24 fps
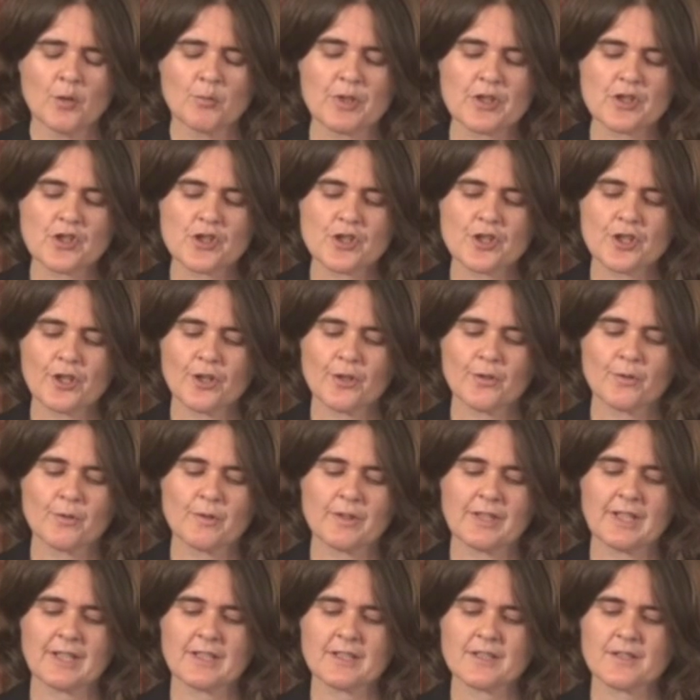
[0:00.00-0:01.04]
which
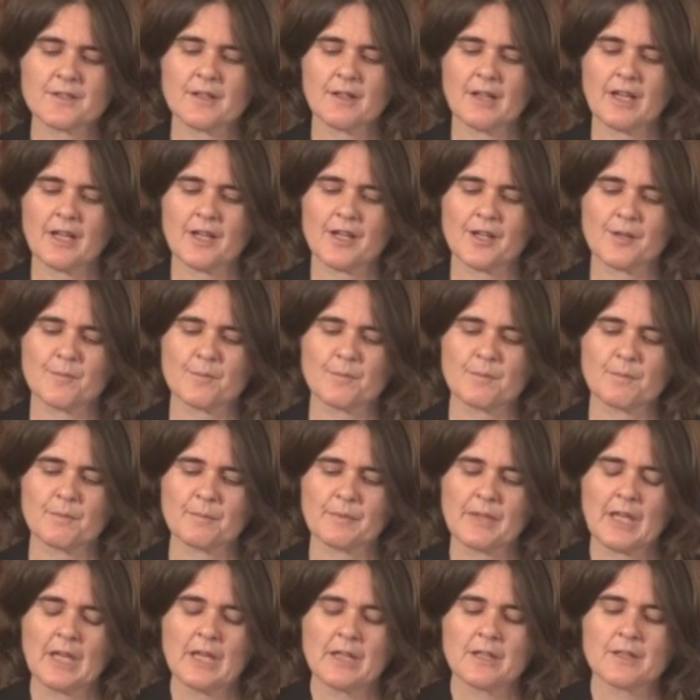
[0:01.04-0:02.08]
showed that
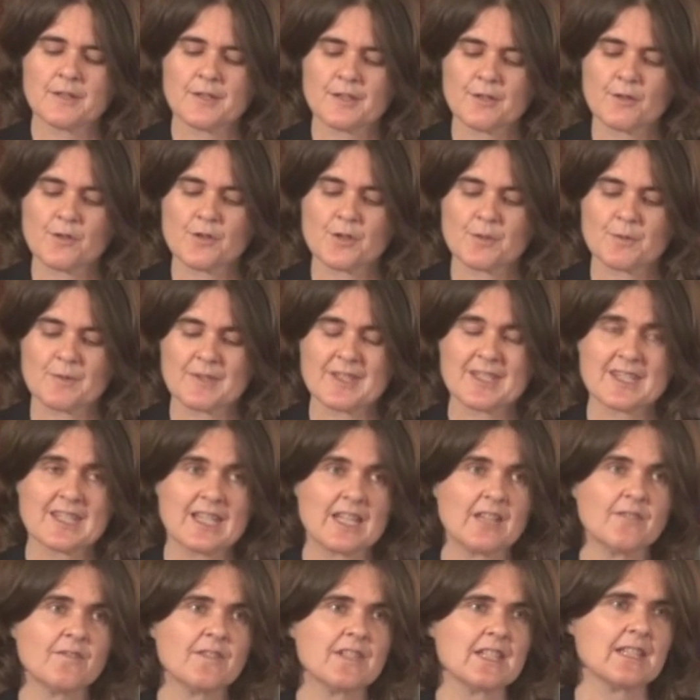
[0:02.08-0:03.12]
social
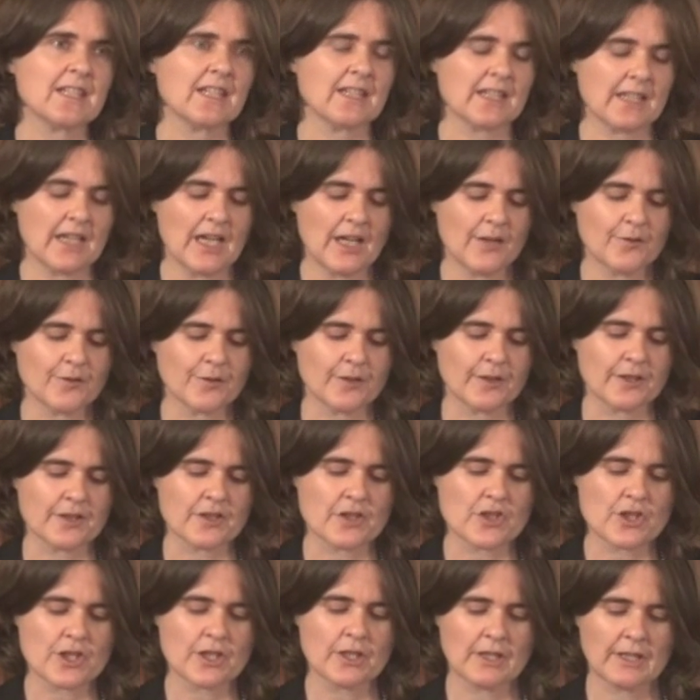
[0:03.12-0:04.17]
safety net
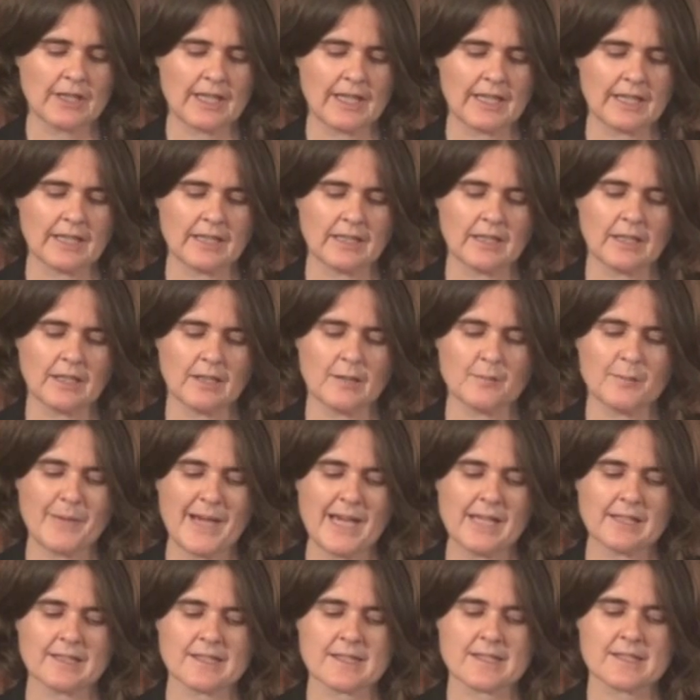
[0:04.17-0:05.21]
coverage in
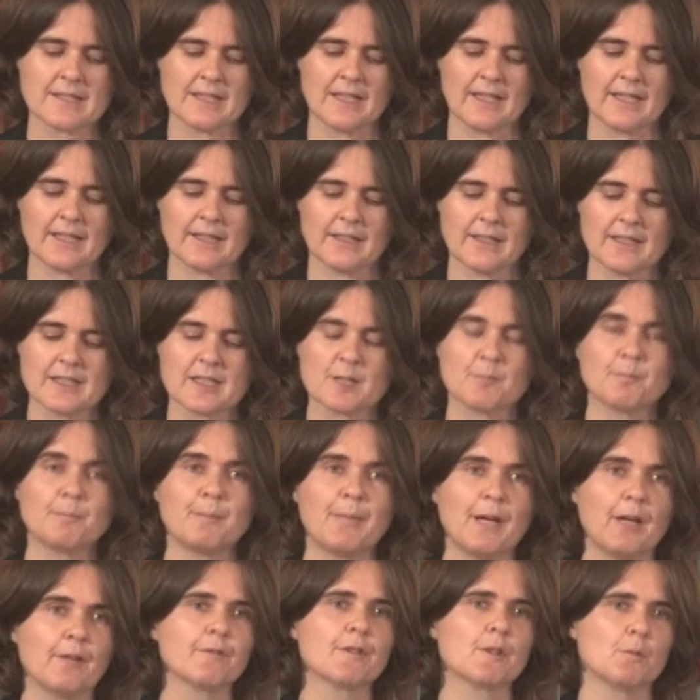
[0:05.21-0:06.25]
Palestine is
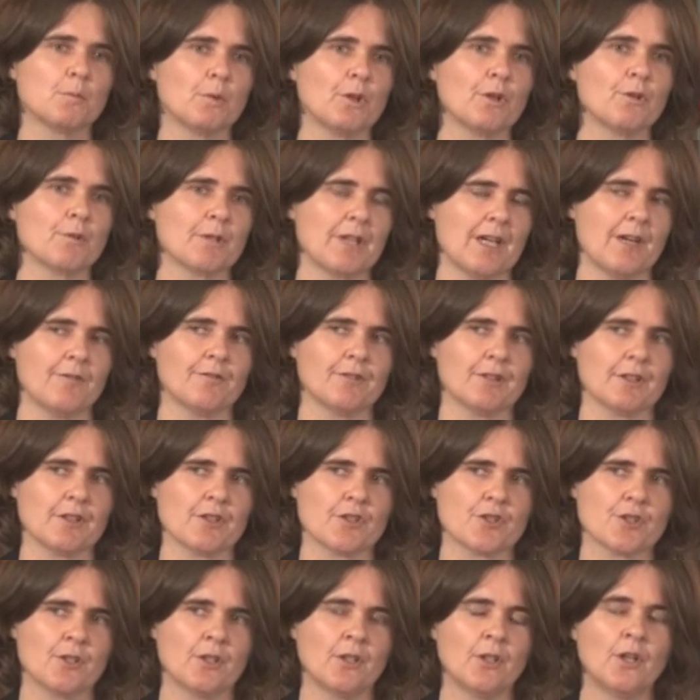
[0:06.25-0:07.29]
above the world
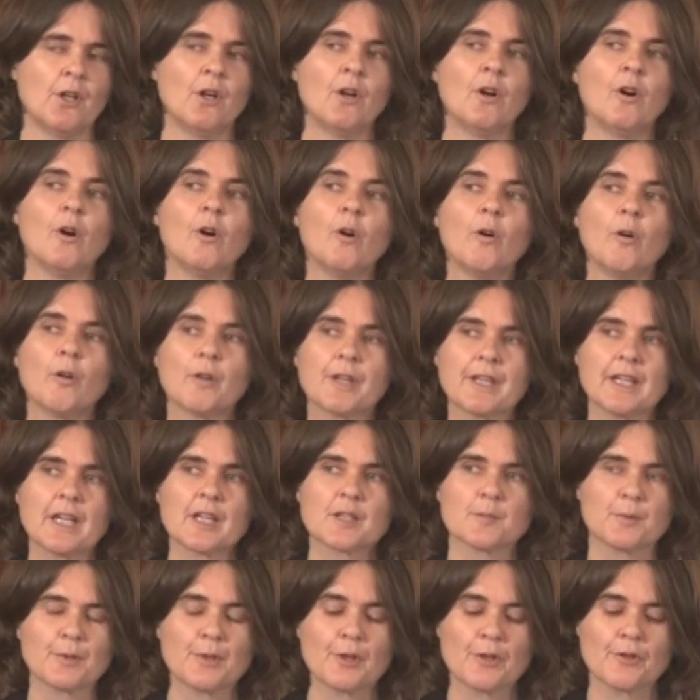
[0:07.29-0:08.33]
average. All the
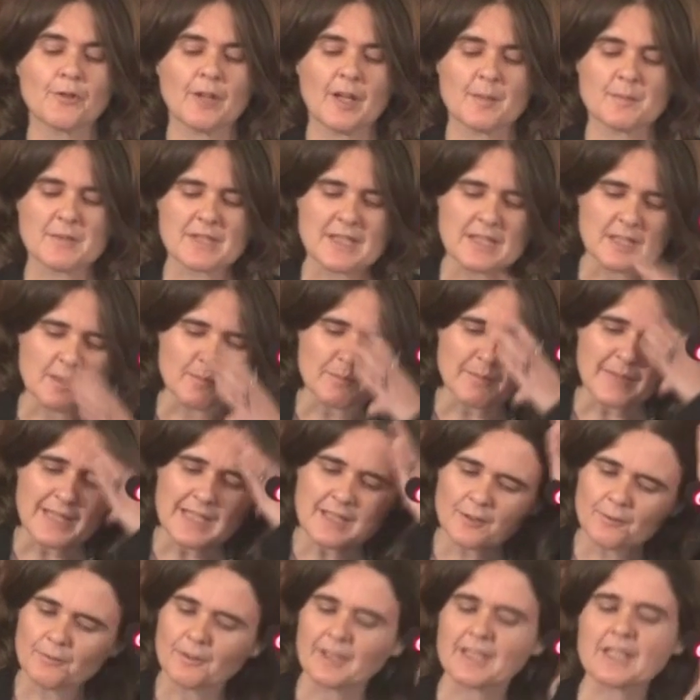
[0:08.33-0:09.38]
other programs in the
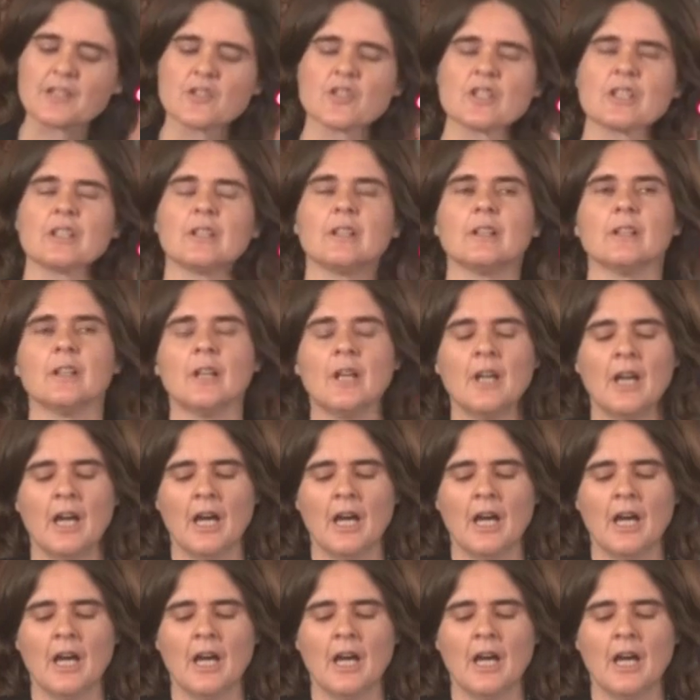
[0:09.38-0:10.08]
MENA region